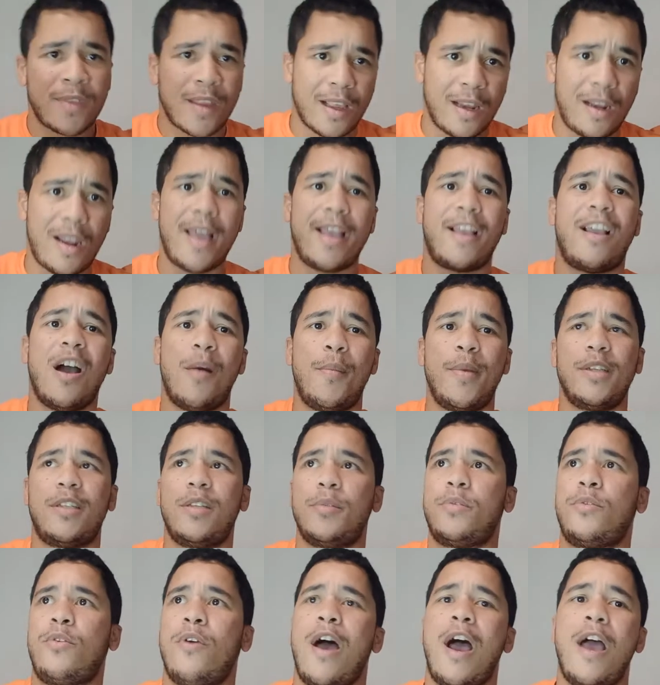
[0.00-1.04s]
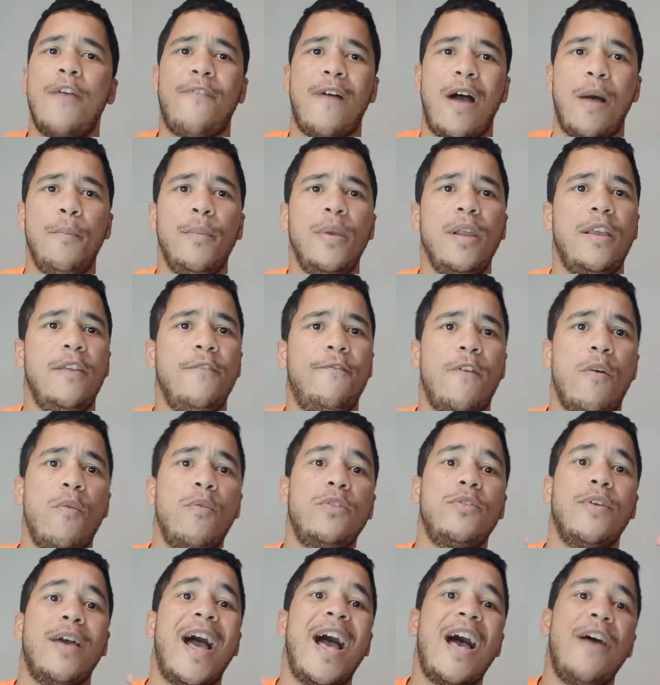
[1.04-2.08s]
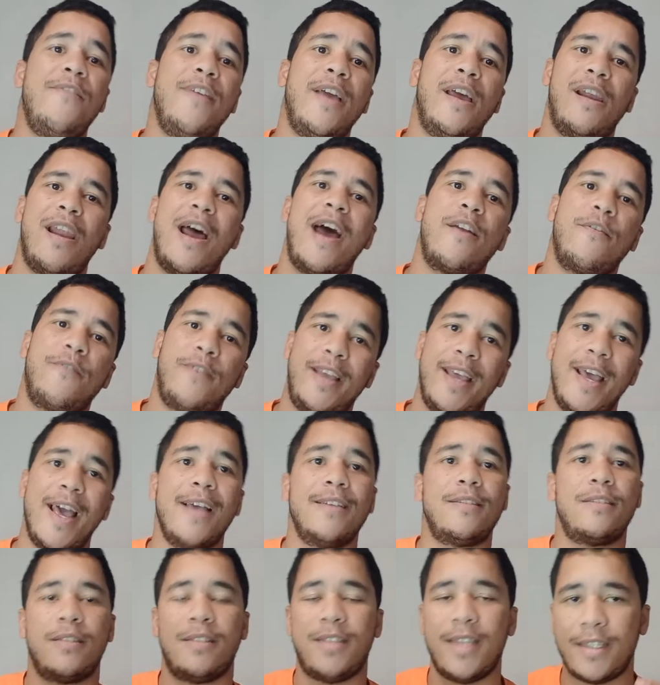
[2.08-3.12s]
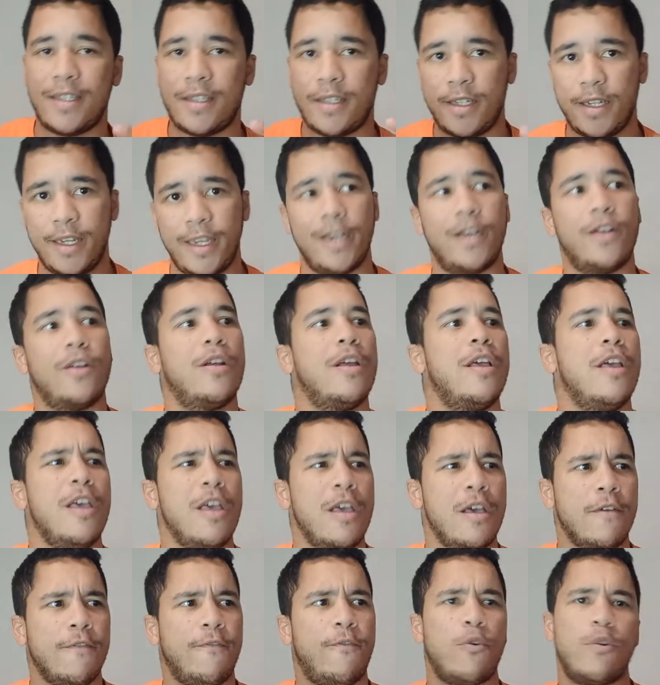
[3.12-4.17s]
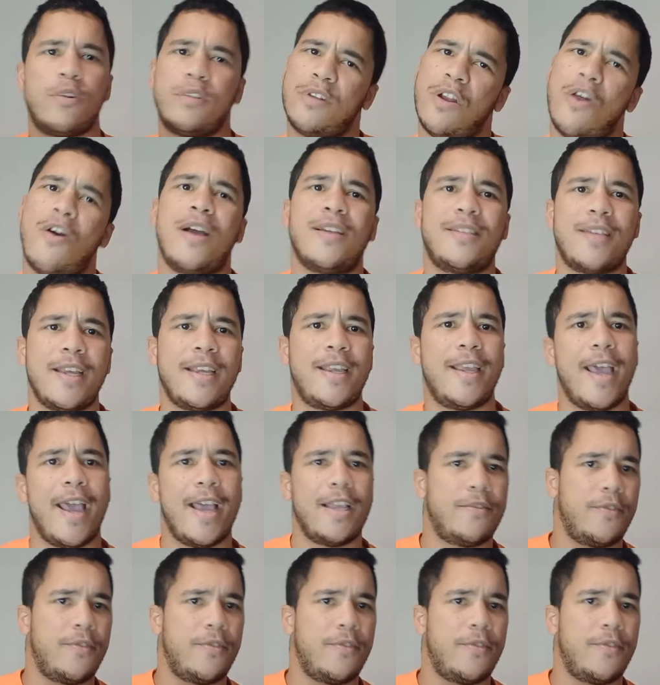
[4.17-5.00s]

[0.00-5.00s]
Like, comment, and subscribe. I'm looking forward to having a lot of guests this year for as long as I can.